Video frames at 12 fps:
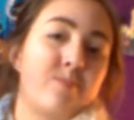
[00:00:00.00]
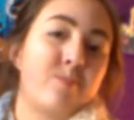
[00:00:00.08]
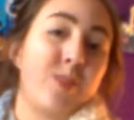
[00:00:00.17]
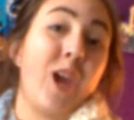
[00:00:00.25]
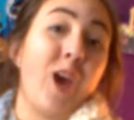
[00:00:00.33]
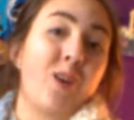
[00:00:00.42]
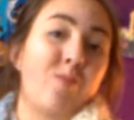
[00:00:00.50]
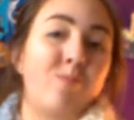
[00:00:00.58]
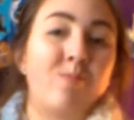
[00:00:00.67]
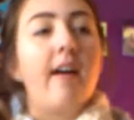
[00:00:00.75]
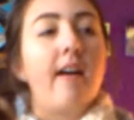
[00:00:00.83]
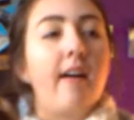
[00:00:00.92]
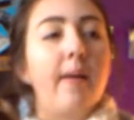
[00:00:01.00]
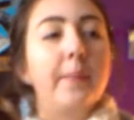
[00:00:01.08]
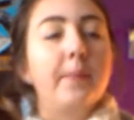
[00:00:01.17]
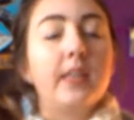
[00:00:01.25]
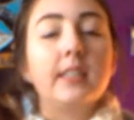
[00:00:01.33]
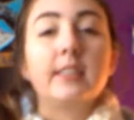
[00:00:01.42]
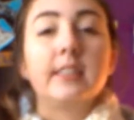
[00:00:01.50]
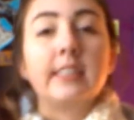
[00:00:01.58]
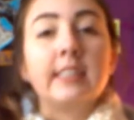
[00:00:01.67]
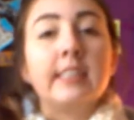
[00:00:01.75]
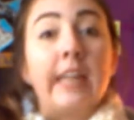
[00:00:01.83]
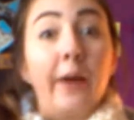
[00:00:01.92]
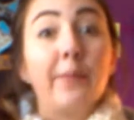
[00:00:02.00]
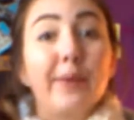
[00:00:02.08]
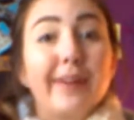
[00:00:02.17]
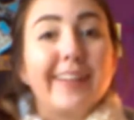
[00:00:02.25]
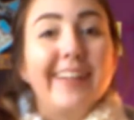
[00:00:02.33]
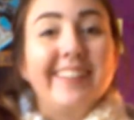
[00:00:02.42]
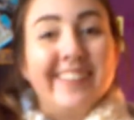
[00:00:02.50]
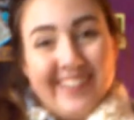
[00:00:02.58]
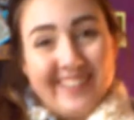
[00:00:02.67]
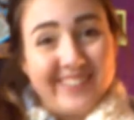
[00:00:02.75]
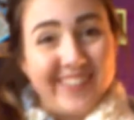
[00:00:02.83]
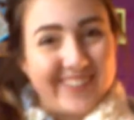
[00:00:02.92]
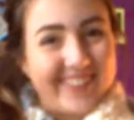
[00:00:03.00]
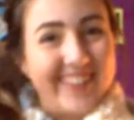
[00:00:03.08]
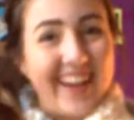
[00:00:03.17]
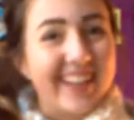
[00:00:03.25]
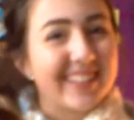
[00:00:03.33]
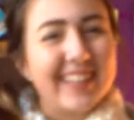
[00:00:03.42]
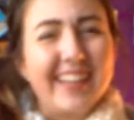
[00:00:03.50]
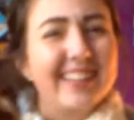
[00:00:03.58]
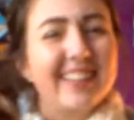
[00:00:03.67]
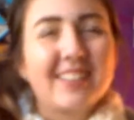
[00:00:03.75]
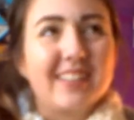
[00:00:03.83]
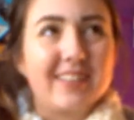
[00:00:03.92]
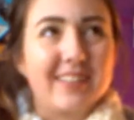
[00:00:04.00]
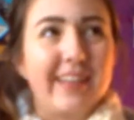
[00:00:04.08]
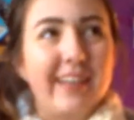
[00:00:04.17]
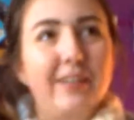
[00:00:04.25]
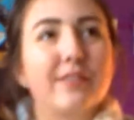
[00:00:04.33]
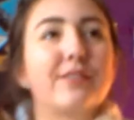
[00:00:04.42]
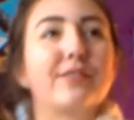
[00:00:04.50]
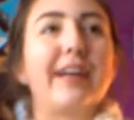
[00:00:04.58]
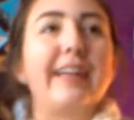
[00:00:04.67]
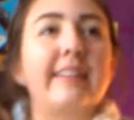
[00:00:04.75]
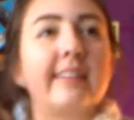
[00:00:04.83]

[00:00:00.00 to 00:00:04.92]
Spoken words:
Yeah. I really love turtlenecks, like, they're just, like, great.